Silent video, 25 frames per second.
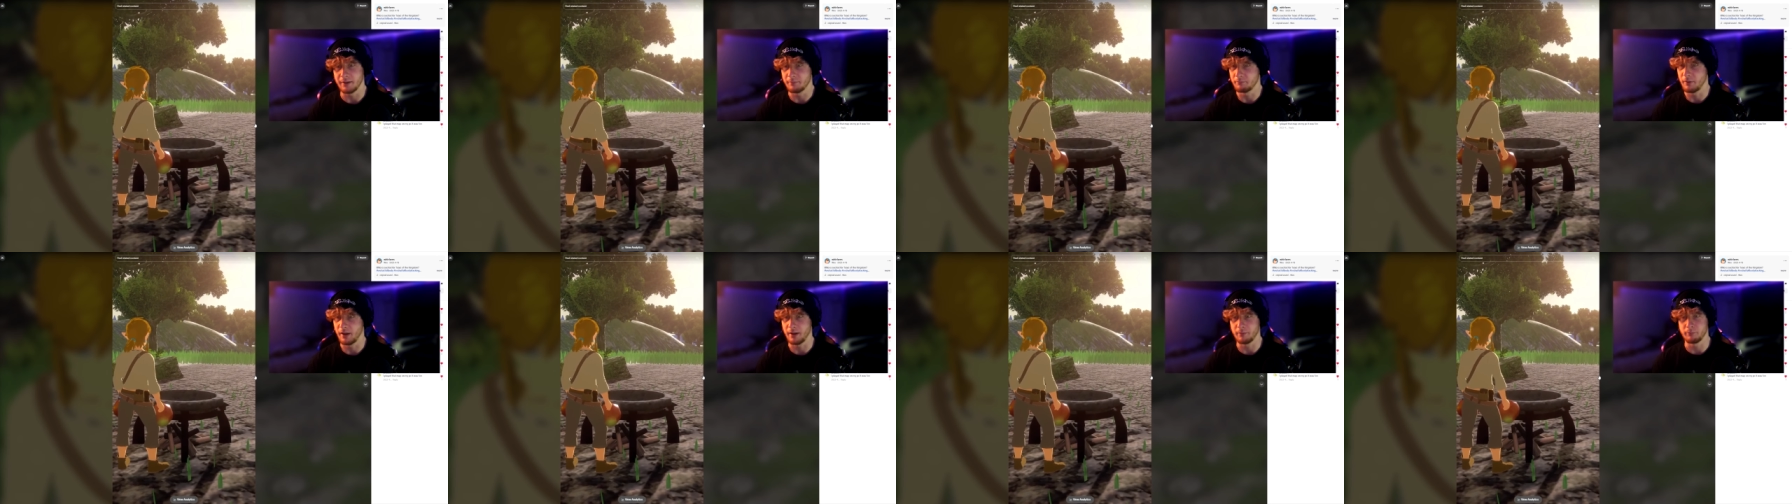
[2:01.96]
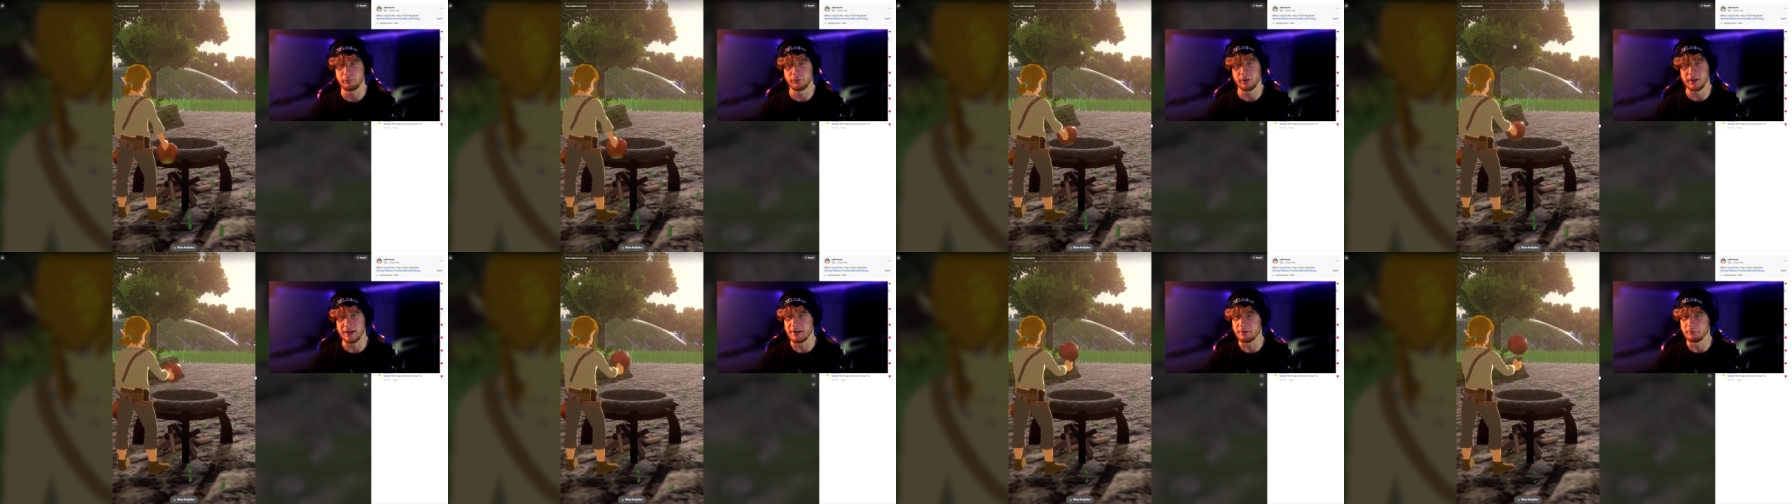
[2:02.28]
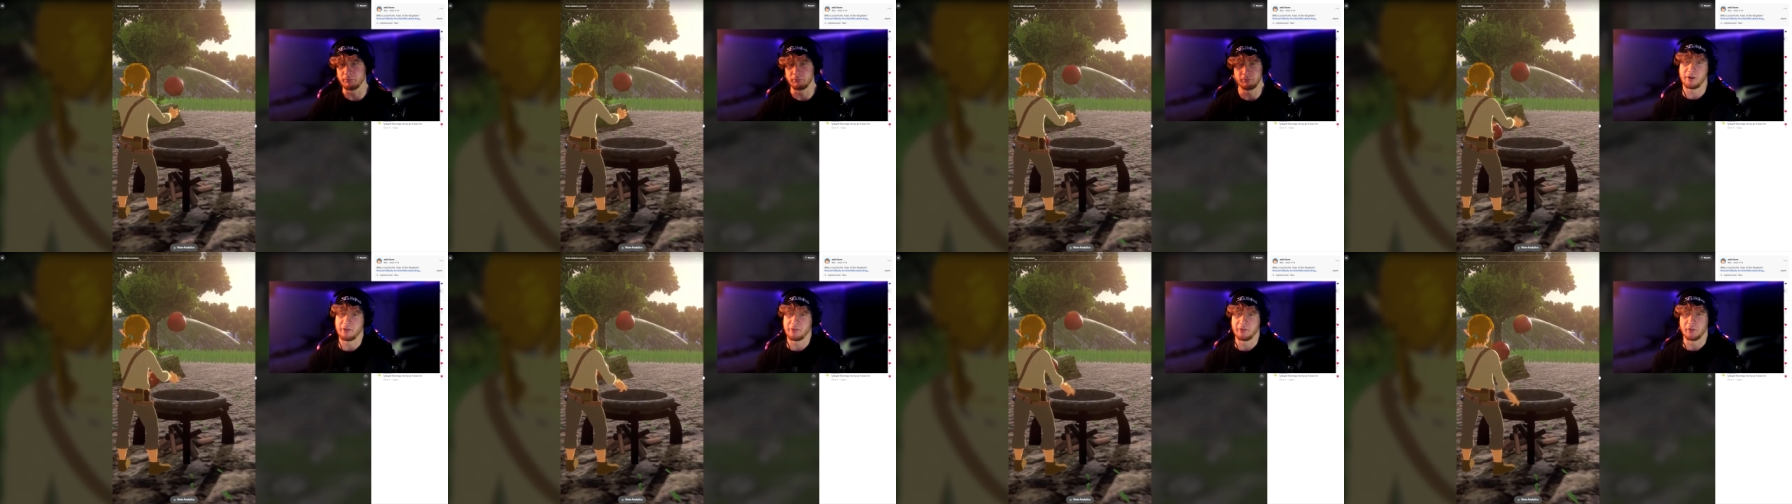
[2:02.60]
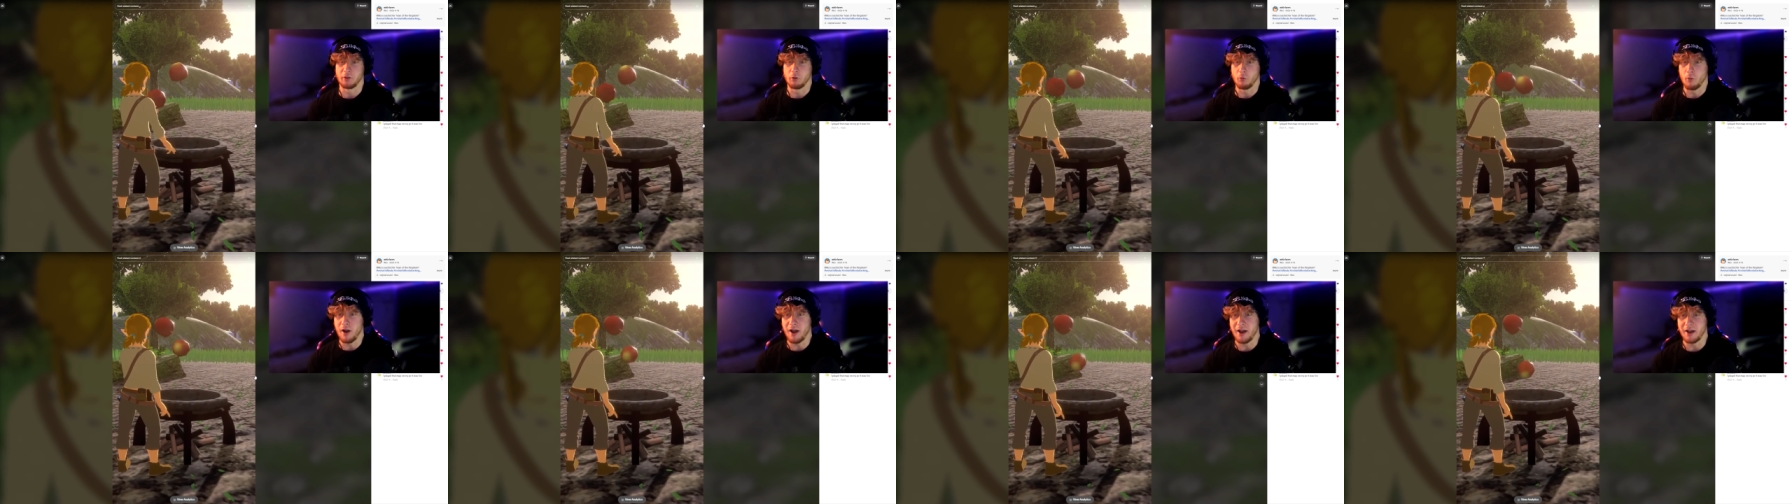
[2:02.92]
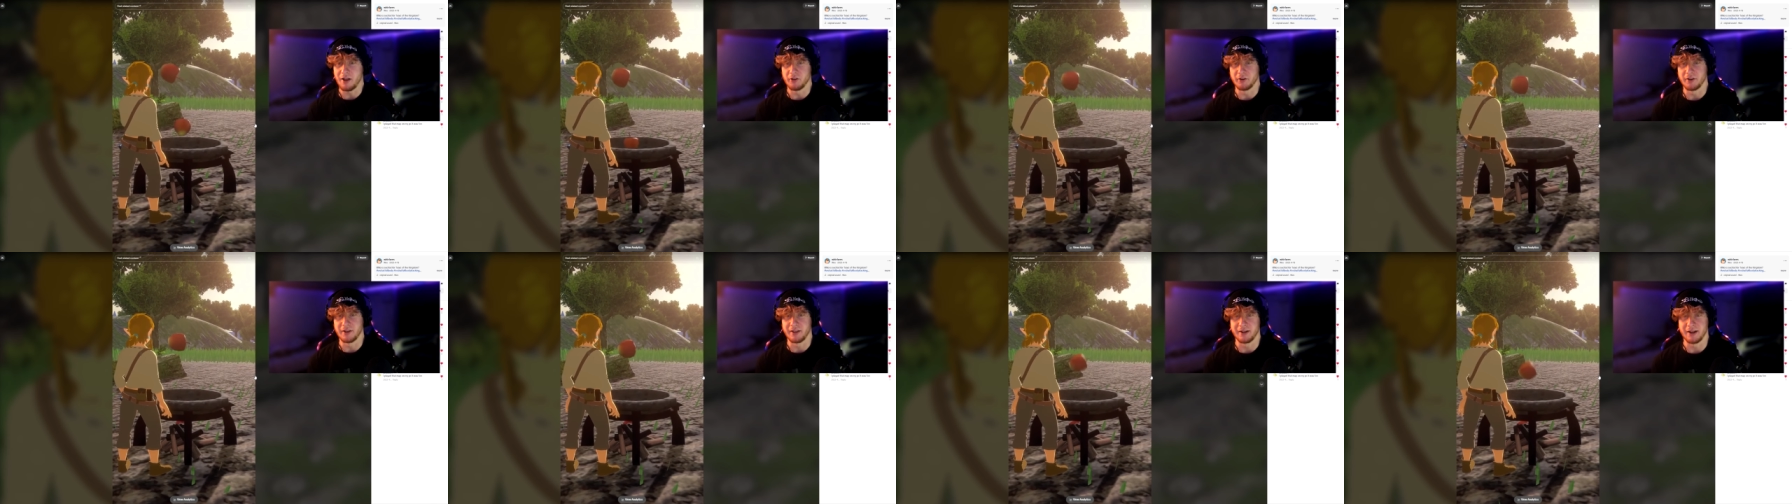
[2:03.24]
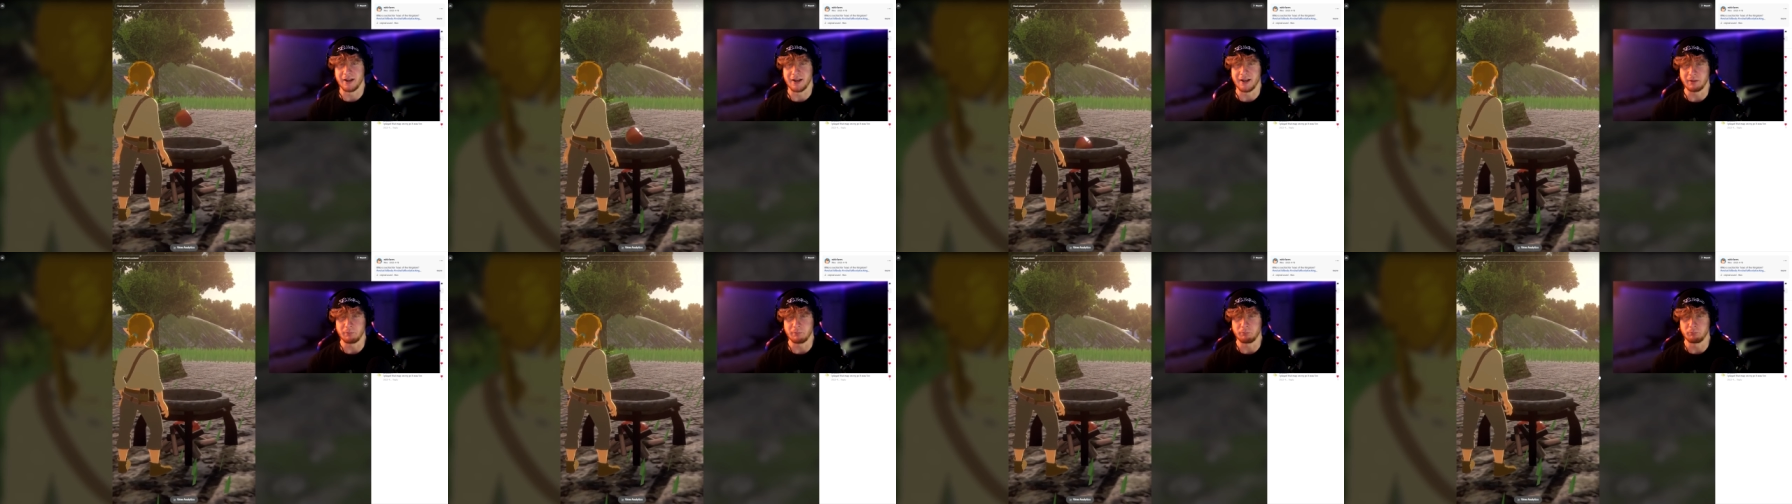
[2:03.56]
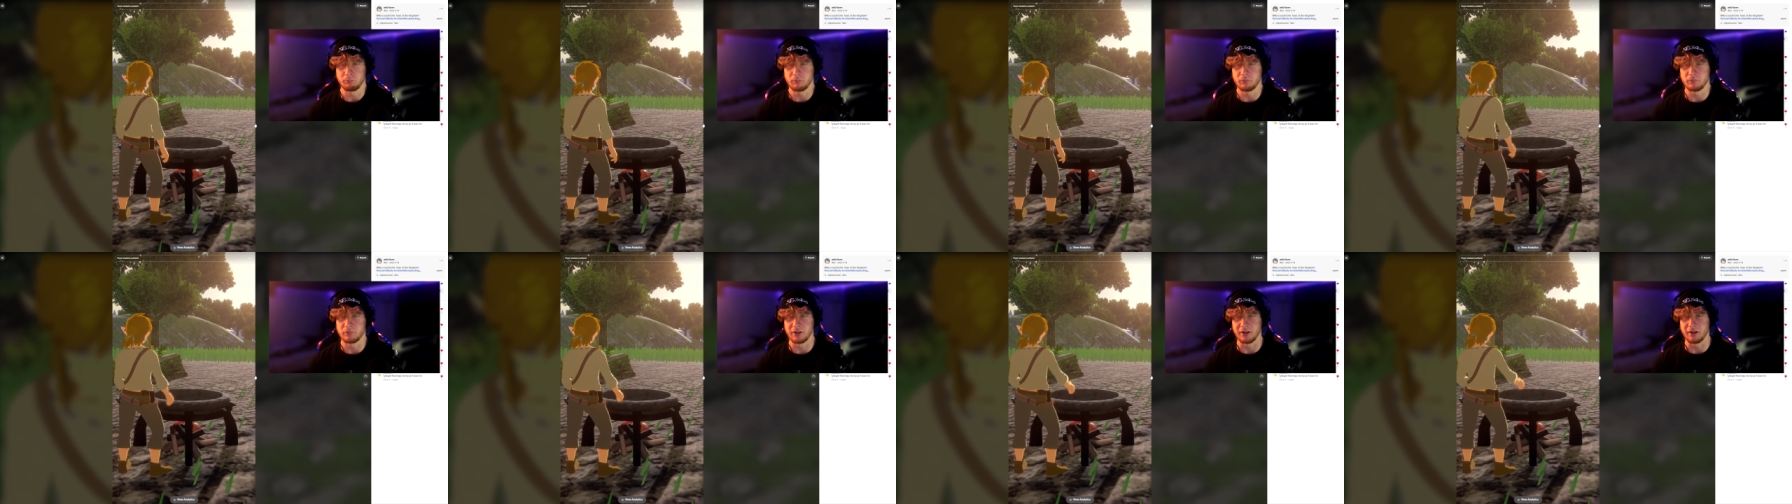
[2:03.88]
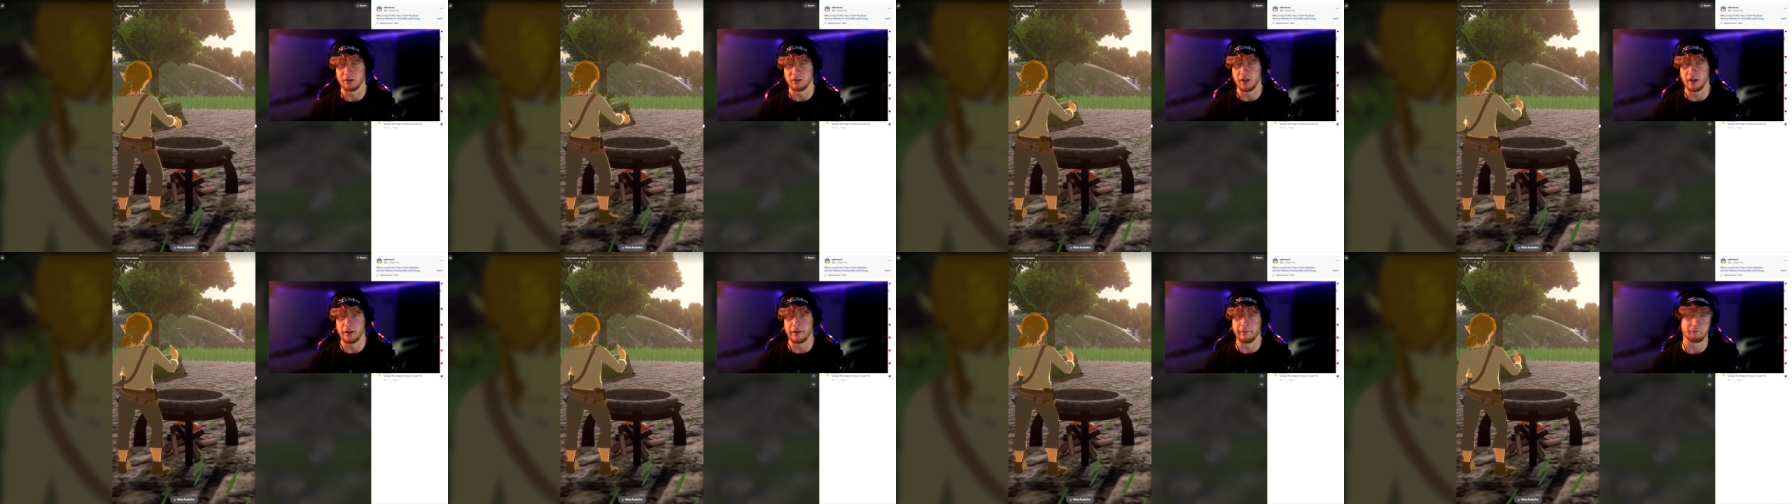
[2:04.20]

I, I played Breath of the Wild, and I did a